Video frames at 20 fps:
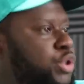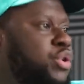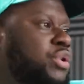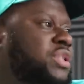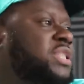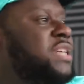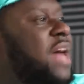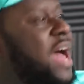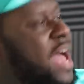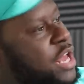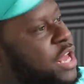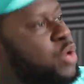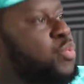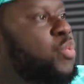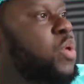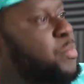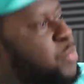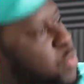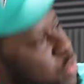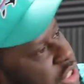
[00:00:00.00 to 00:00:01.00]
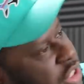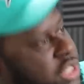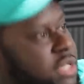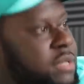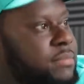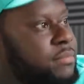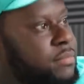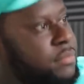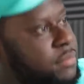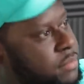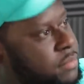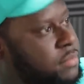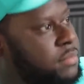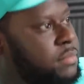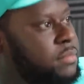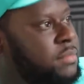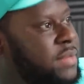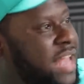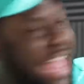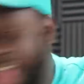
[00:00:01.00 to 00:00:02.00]
joints is higher than one point something. Fuck is you
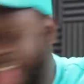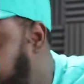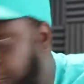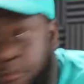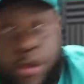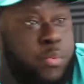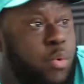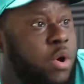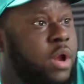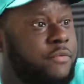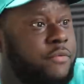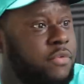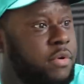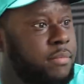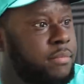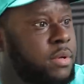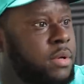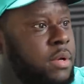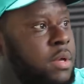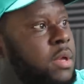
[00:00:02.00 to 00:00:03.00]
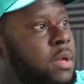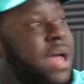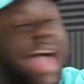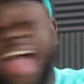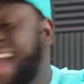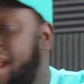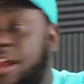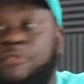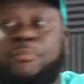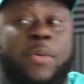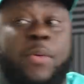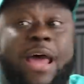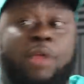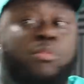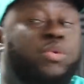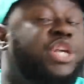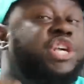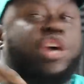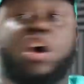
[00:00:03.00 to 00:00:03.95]
talking about? Every one of them. What is you talking? About? I got a battle with